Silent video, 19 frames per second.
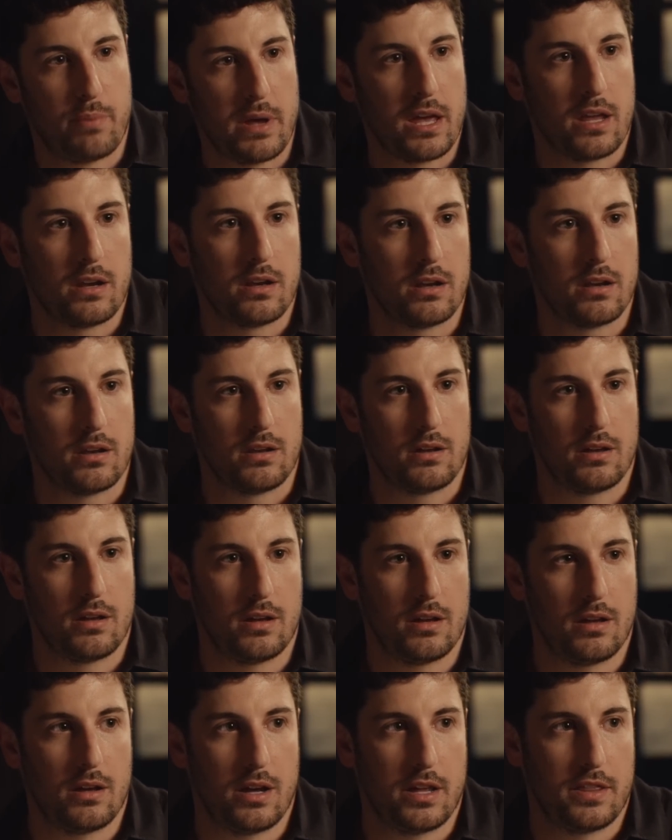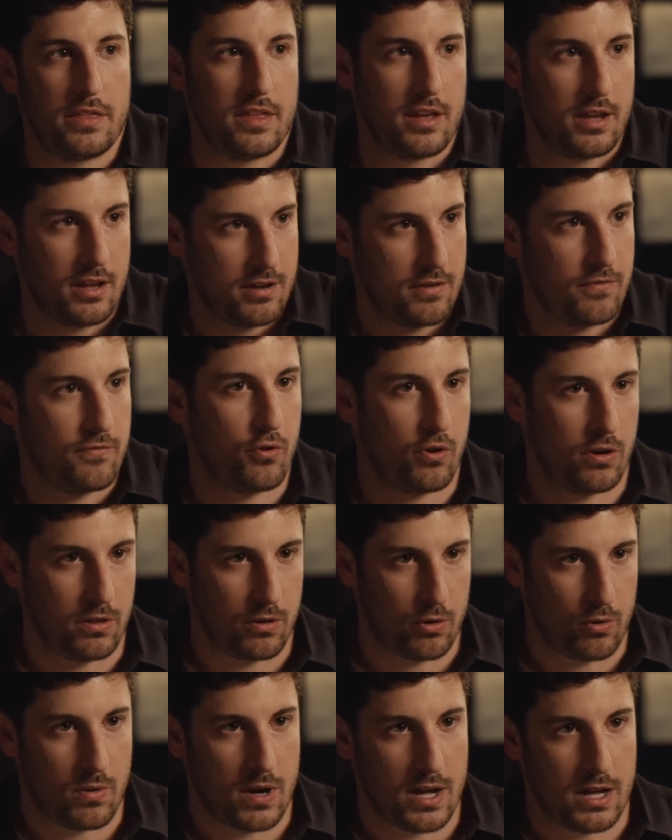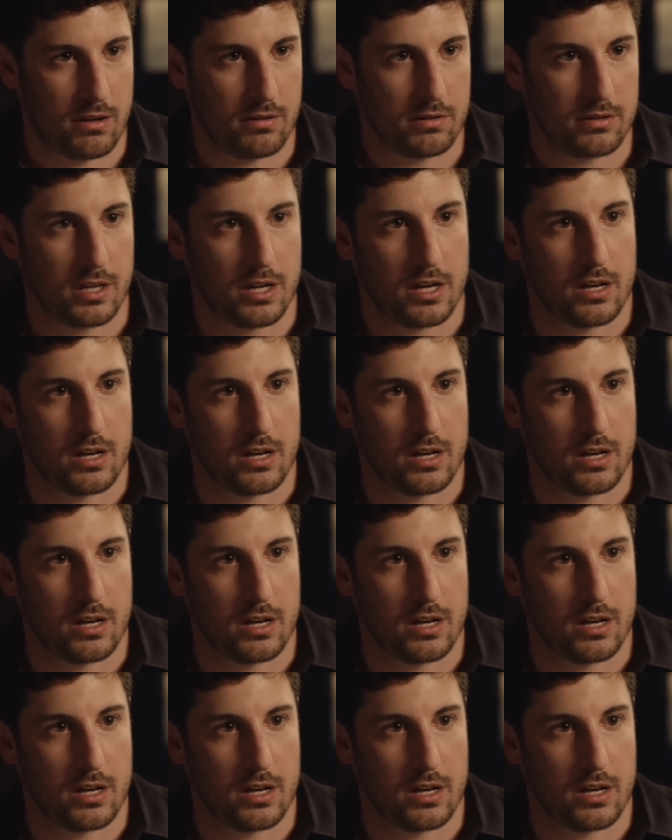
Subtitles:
been I think, for a little while, you